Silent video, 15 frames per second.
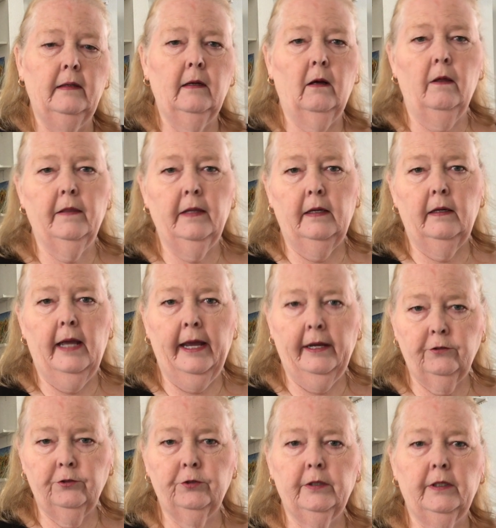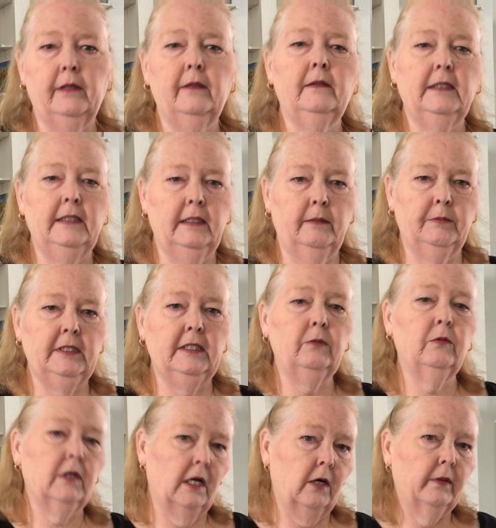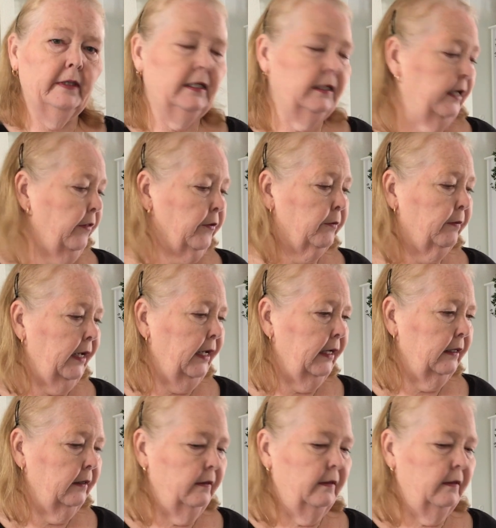all the extra DMC will go in another bag.